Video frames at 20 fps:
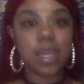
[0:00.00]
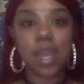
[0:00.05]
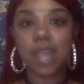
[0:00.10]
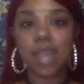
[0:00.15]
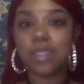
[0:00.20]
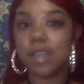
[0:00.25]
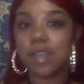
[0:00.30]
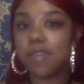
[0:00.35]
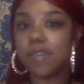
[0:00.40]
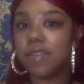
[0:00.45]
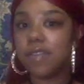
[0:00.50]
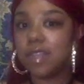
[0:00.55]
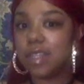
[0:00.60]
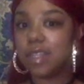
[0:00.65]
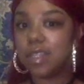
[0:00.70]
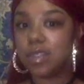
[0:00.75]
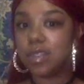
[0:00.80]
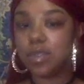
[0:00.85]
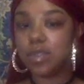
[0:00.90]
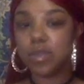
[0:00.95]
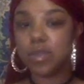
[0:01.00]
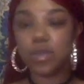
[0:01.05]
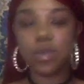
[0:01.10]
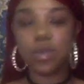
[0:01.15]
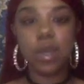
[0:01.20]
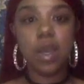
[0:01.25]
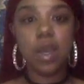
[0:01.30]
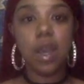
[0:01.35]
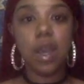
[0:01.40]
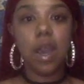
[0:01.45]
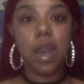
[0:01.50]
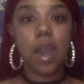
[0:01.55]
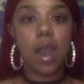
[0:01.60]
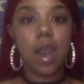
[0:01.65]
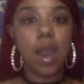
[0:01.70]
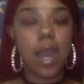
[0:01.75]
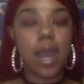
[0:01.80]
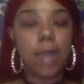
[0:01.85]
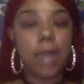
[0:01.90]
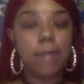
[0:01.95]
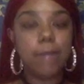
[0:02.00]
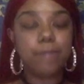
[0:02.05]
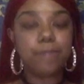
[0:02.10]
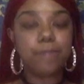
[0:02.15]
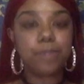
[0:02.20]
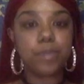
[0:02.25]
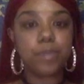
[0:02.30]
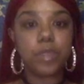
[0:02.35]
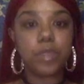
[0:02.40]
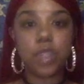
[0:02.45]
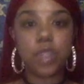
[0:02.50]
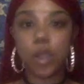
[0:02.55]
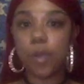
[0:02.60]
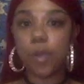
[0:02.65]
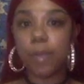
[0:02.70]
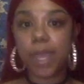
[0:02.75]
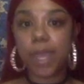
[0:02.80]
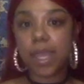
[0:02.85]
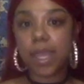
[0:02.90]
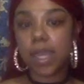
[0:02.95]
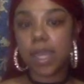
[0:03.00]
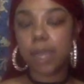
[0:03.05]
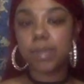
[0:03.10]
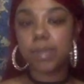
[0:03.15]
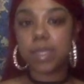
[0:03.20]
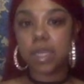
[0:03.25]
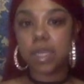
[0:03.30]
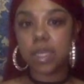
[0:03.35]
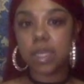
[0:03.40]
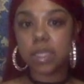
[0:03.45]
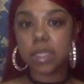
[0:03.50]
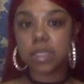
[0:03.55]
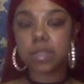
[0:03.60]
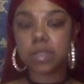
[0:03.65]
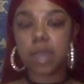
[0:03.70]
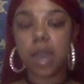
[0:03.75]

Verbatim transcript: I definitely do um, no makeup looks.